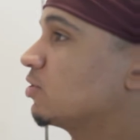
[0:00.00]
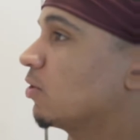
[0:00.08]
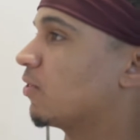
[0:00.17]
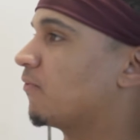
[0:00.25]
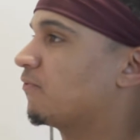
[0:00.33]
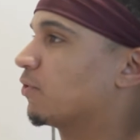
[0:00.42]

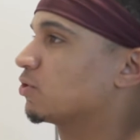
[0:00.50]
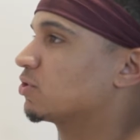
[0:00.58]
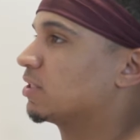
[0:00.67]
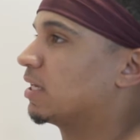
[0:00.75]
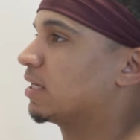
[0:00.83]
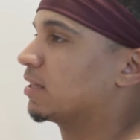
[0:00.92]
So the
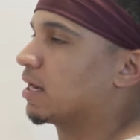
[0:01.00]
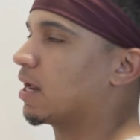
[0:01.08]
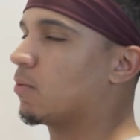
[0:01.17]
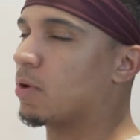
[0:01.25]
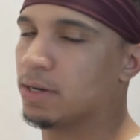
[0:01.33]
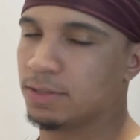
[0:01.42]
first thing that
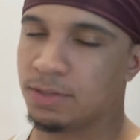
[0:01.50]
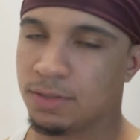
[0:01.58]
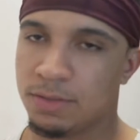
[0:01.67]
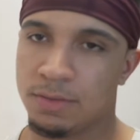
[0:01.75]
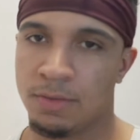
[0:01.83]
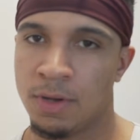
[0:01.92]
I want
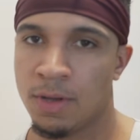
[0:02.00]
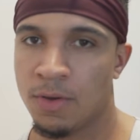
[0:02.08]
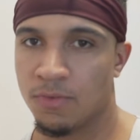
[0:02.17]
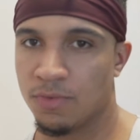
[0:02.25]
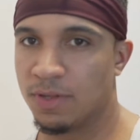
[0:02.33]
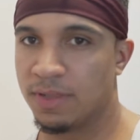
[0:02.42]
to
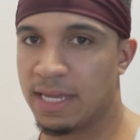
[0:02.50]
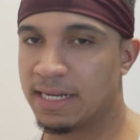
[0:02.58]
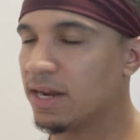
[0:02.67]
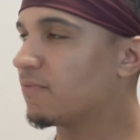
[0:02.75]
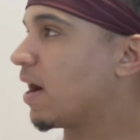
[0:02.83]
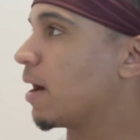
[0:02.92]
really
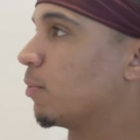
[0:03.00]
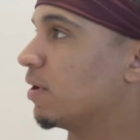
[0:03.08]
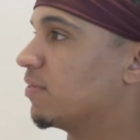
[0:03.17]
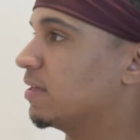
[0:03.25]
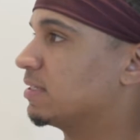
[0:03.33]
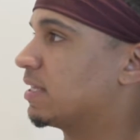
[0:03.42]
identify
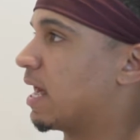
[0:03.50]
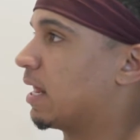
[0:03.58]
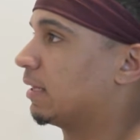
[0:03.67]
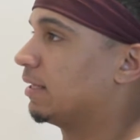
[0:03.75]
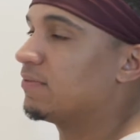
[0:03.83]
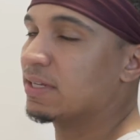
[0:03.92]
with is
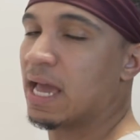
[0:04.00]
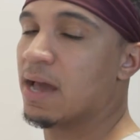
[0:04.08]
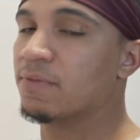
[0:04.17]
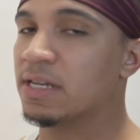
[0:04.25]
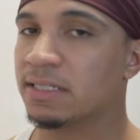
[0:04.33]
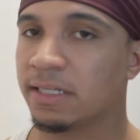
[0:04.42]
that lifting
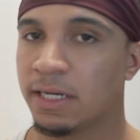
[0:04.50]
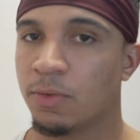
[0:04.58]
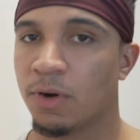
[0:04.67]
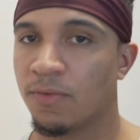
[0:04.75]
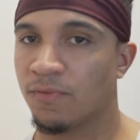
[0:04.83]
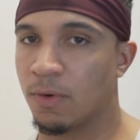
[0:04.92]
heavy is
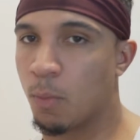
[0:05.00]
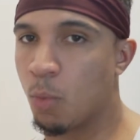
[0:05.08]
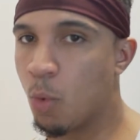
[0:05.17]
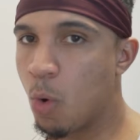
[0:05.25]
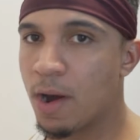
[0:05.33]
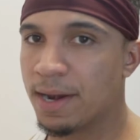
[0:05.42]
anywhere
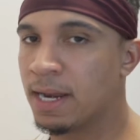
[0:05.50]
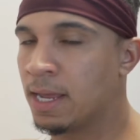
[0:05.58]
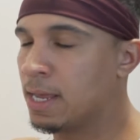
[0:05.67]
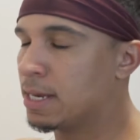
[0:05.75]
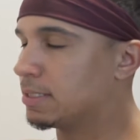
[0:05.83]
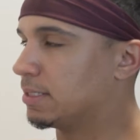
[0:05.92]
from 1
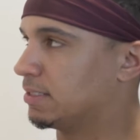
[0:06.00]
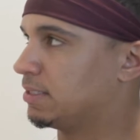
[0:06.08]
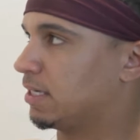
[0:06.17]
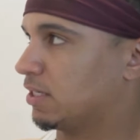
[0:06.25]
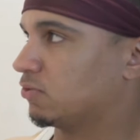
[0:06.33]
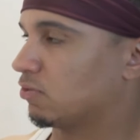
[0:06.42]
to
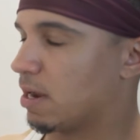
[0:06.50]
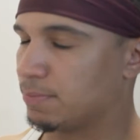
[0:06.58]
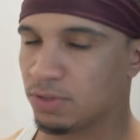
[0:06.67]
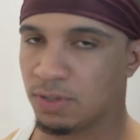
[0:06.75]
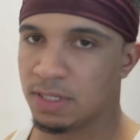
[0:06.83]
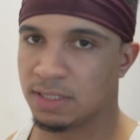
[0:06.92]
6
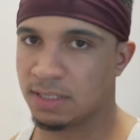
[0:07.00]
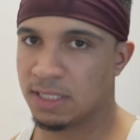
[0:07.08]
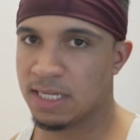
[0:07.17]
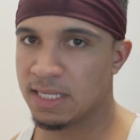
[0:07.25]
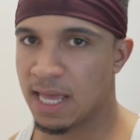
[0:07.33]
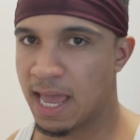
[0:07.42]
reps. So you can
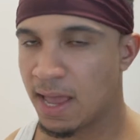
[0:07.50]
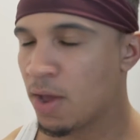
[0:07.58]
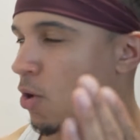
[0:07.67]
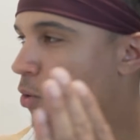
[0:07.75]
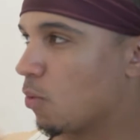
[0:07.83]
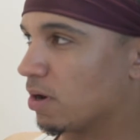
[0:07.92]
see
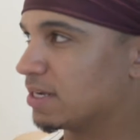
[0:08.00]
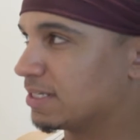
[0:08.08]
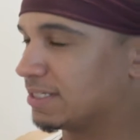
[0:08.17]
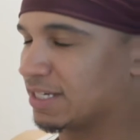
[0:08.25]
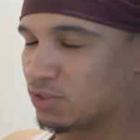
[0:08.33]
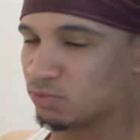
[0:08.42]
that 1 to
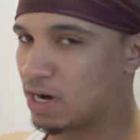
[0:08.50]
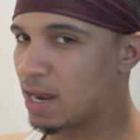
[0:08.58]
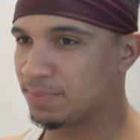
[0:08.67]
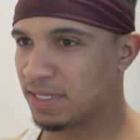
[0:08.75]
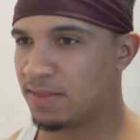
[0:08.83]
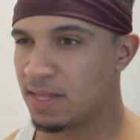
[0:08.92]
6
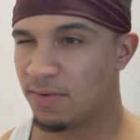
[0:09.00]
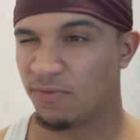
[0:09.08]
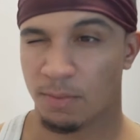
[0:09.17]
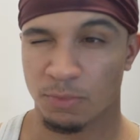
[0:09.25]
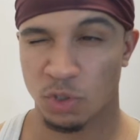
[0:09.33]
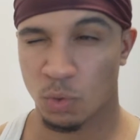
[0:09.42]
reps, and then
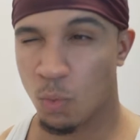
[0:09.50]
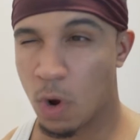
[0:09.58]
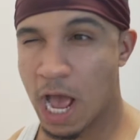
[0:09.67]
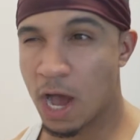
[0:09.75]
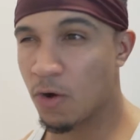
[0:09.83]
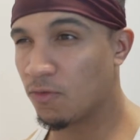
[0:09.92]
from
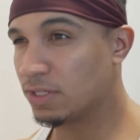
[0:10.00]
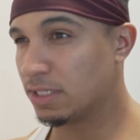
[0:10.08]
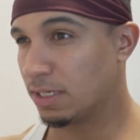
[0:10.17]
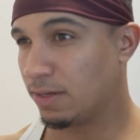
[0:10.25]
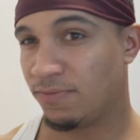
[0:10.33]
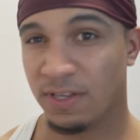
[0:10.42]
12
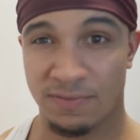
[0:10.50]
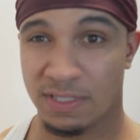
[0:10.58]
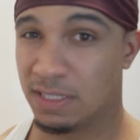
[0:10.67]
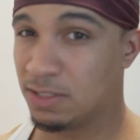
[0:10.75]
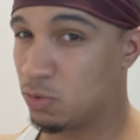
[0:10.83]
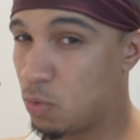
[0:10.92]
to
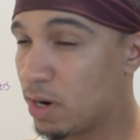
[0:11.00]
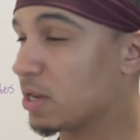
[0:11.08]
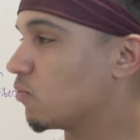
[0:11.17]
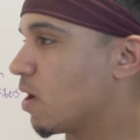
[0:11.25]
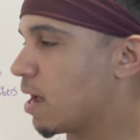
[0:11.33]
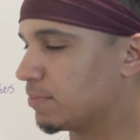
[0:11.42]
15,
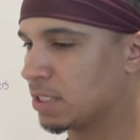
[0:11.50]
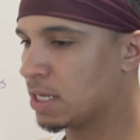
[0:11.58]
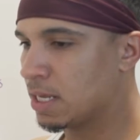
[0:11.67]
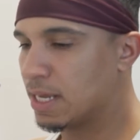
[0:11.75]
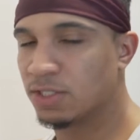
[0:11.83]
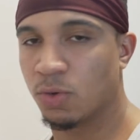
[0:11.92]
20 reps
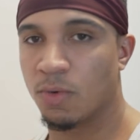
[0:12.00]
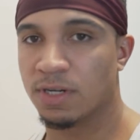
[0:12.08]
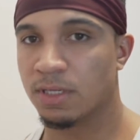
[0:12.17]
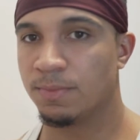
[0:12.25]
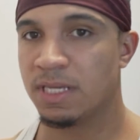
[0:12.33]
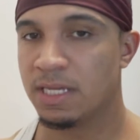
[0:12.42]
is
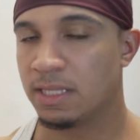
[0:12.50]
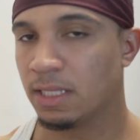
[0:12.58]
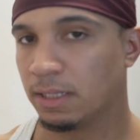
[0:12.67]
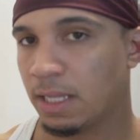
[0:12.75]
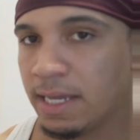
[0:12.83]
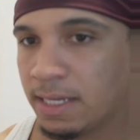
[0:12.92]
going to be
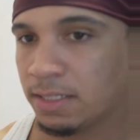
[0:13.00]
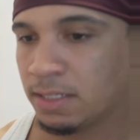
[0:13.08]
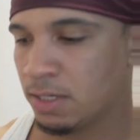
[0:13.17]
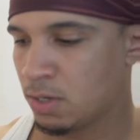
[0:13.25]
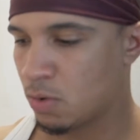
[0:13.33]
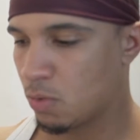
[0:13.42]
the
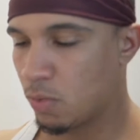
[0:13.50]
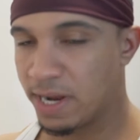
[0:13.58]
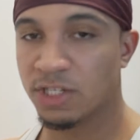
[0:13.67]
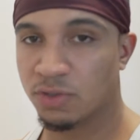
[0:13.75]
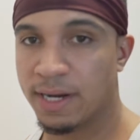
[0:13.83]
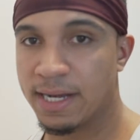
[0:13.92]
light
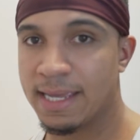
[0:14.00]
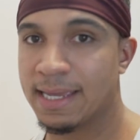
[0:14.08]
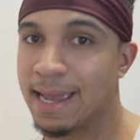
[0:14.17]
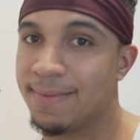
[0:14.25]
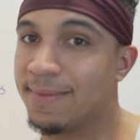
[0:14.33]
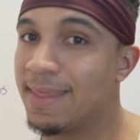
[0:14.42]
weight
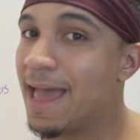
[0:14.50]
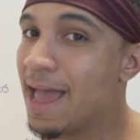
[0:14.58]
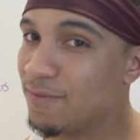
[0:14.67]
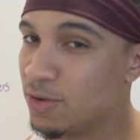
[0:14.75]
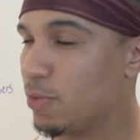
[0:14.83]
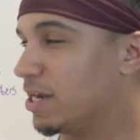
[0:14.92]
training, and then the
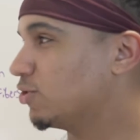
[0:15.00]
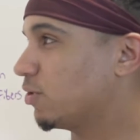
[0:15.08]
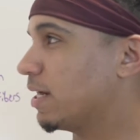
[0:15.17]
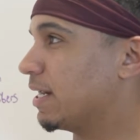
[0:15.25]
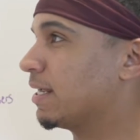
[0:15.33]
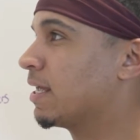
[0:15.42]
heavy weight
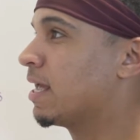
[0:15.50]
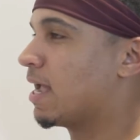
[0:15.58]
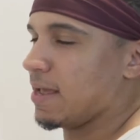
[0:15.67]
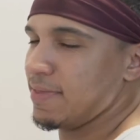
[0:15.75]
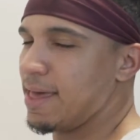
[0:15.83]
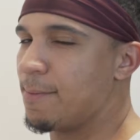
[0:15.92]
training.
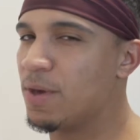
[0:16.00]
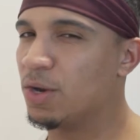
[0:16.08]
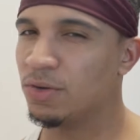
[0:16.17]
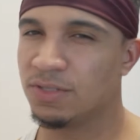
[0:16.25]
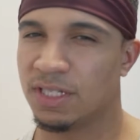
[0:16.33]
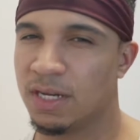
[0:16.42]
And that
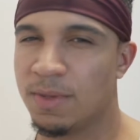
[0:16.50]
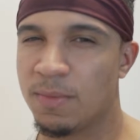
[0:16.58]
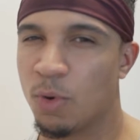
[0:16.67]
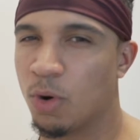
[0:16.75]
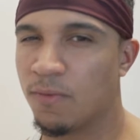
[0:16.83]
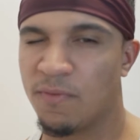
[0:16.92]
middle is going to be
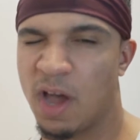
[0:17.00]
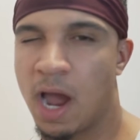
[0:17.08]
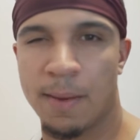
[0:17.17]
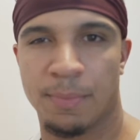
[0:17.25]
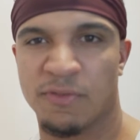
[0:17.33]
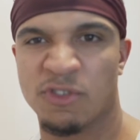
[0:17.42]
more of the
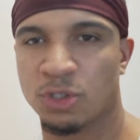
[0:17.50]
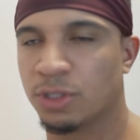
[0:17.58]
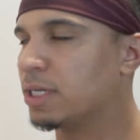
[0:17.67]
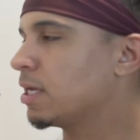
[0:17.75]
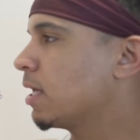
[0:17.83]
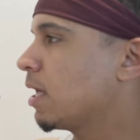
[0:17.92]

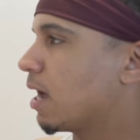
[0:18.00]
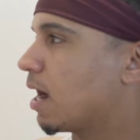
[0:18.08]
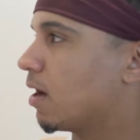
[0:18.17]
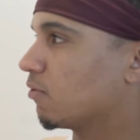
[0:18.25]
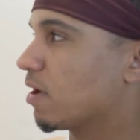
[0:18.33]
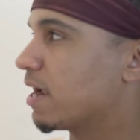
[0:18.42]
hypertrophy
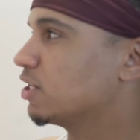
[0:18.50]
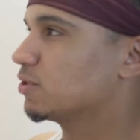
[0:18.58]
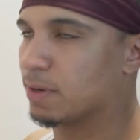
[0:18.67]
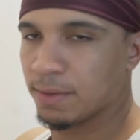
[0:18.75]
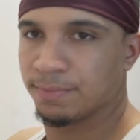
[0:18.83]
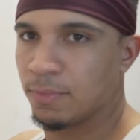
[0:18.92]

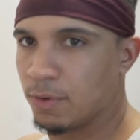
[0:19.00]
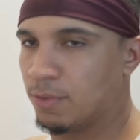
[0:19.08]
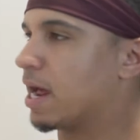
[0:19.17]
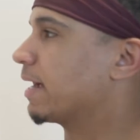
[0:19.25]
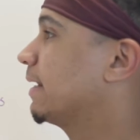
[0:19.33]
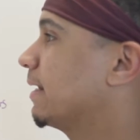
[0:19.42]
range, but we
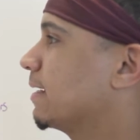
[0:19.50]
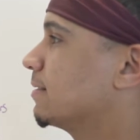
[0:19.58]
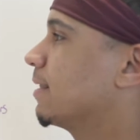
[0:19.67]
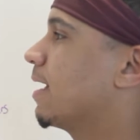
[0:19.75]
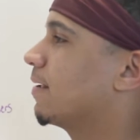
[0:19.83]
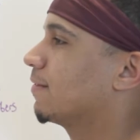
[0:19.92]
were not getting
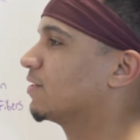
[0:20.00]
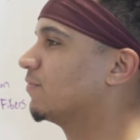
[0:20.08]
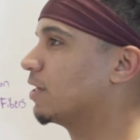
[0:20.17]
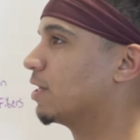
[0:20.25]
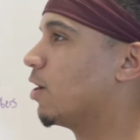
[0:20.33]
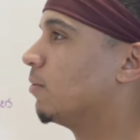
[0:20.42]
into that in this
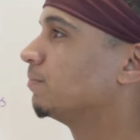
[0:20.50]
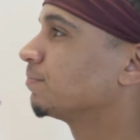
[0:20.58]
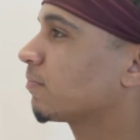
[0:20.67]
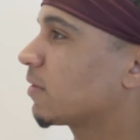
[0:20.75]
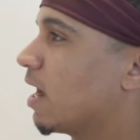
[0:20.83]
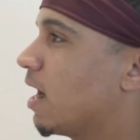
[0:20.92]
video.
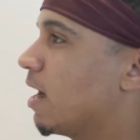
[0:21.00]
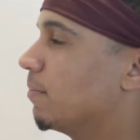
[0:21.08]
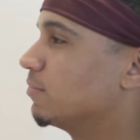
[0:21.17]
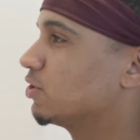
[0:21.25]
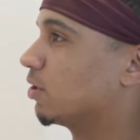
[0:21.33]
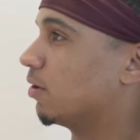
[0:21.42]

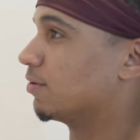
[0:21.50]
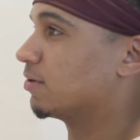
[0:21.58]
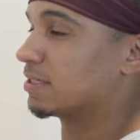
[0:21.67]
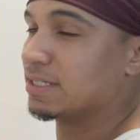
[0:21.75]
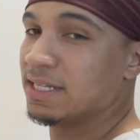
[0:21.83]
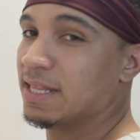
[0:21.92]
So you
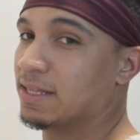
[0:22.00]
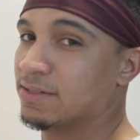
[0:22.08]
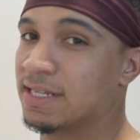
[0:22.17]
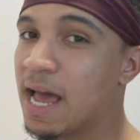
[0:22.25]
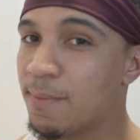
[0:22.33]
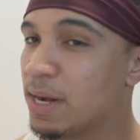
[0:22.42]
can see that
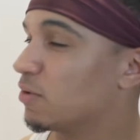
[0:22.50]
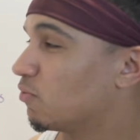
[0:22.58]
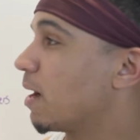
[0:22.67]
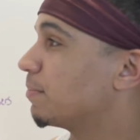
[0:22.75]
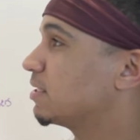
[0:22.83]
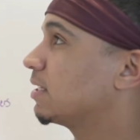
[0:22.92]
there's not many
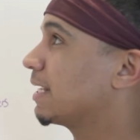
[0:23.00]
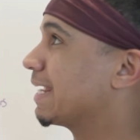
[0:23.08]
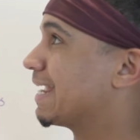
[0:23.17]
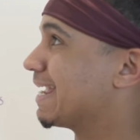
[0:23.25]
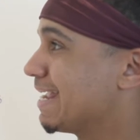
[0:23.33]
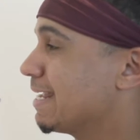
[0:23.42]
reps
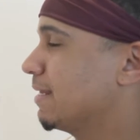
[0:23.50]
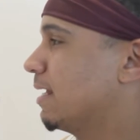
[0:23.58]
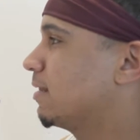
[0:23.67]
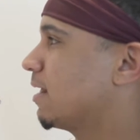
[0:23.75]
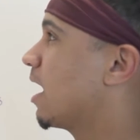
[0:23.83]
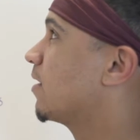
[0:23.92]

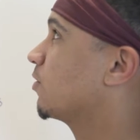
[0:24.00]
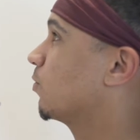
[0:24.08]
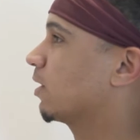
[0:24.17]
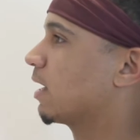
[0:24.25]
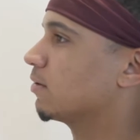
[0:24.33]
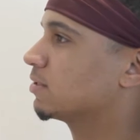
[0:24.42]
in the heavy
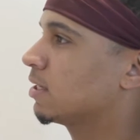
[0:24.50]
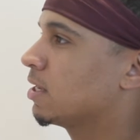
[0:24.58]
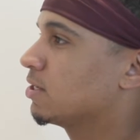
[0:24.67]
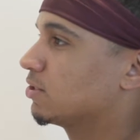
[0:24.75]
workouts.